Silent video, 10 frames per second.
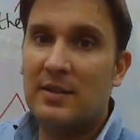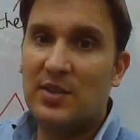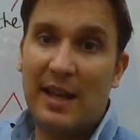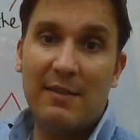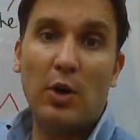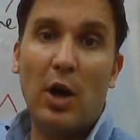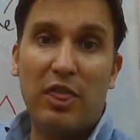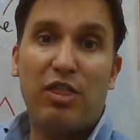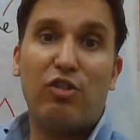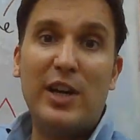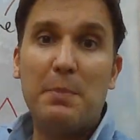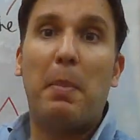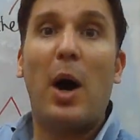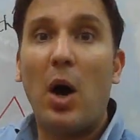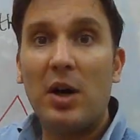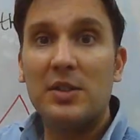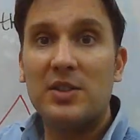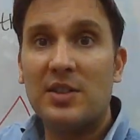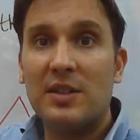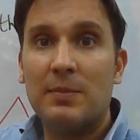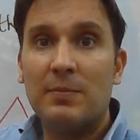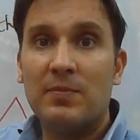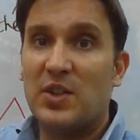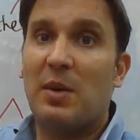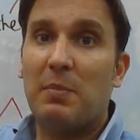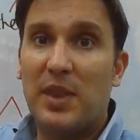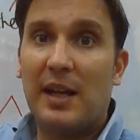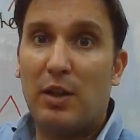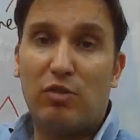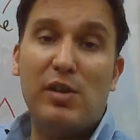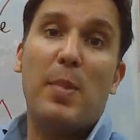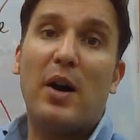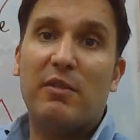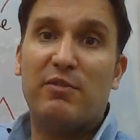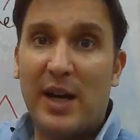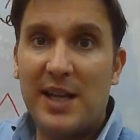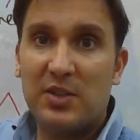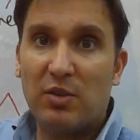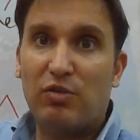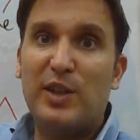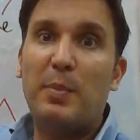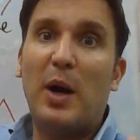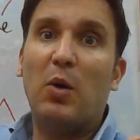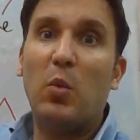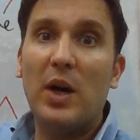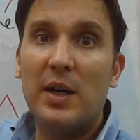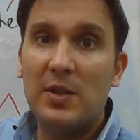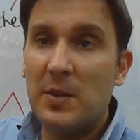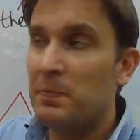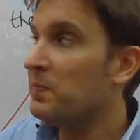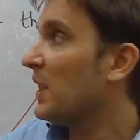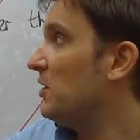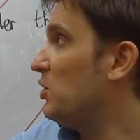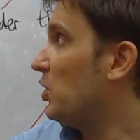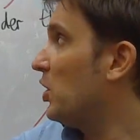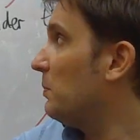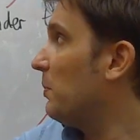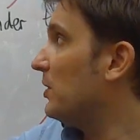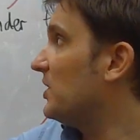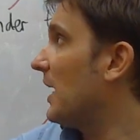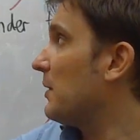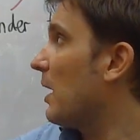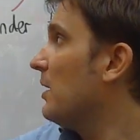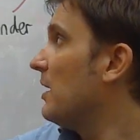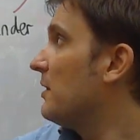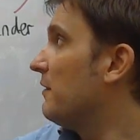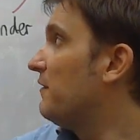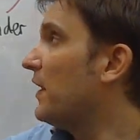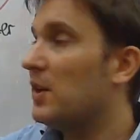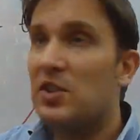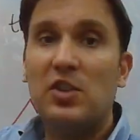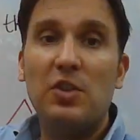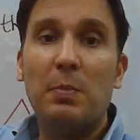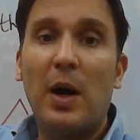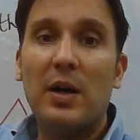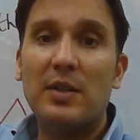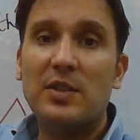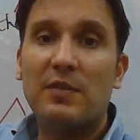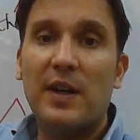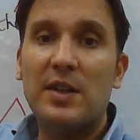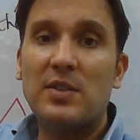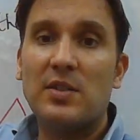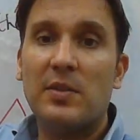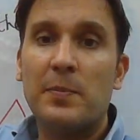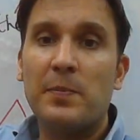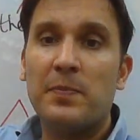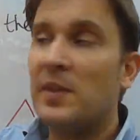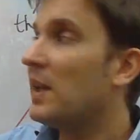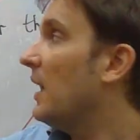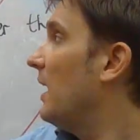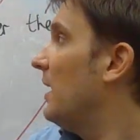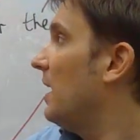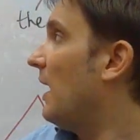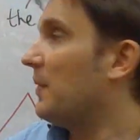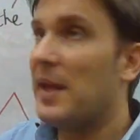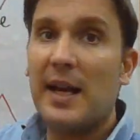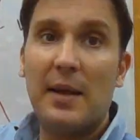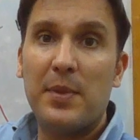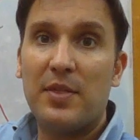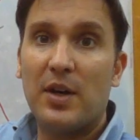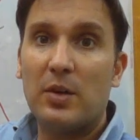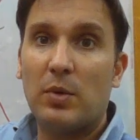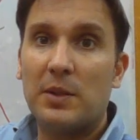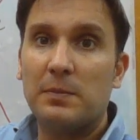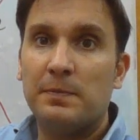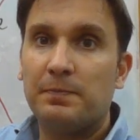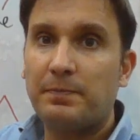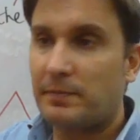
Say you've got a 3-part something, a 3-part phrase or 3-part word. You could put together the first 2 parts first and then add the third one.